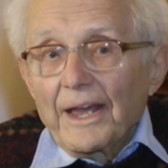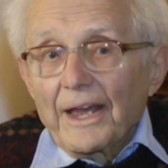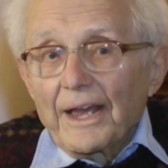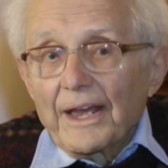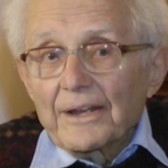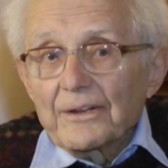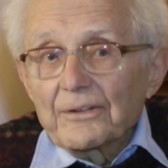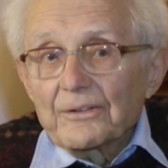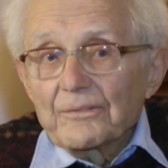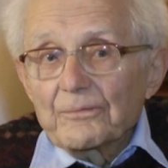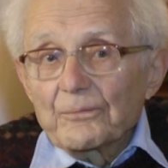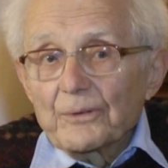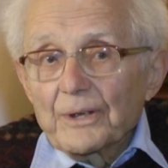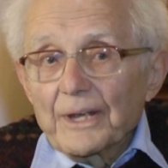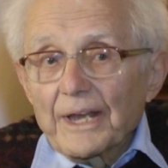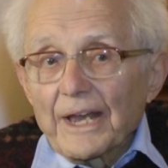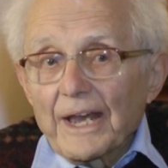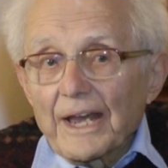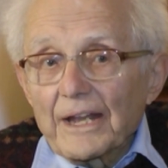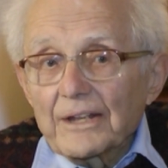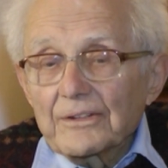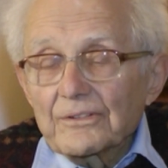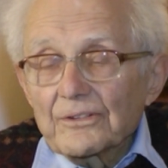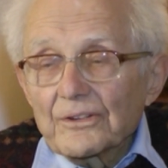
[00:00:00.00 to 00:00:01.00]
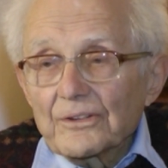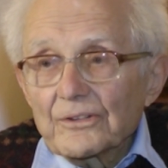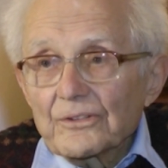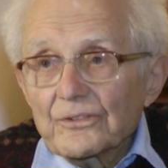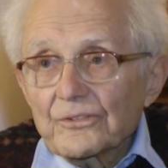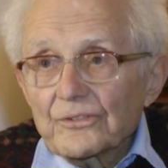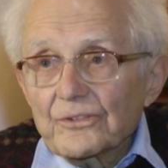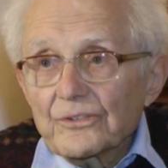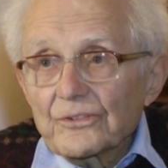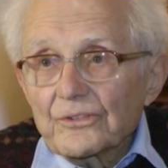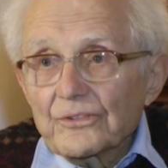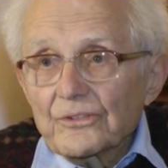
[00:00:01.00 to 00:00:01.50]
and we
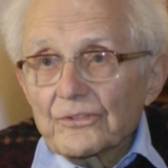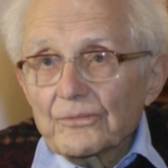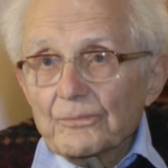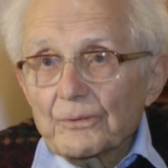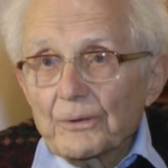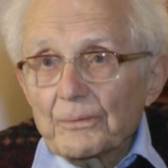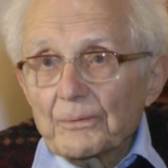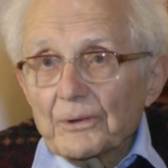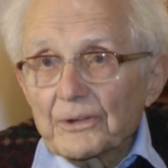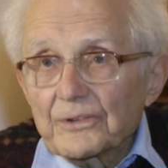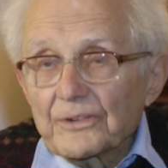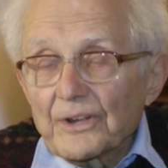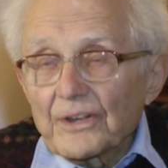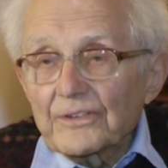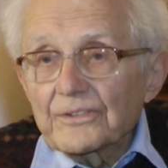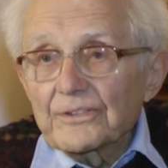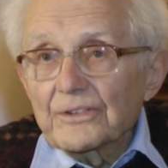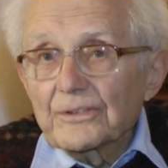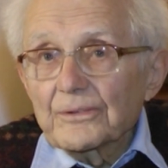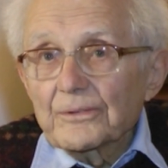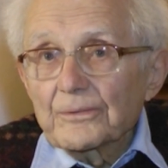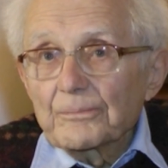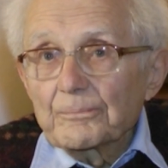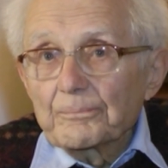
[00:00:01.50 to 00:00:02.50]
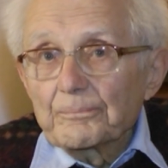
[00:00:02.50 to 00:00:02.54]
were just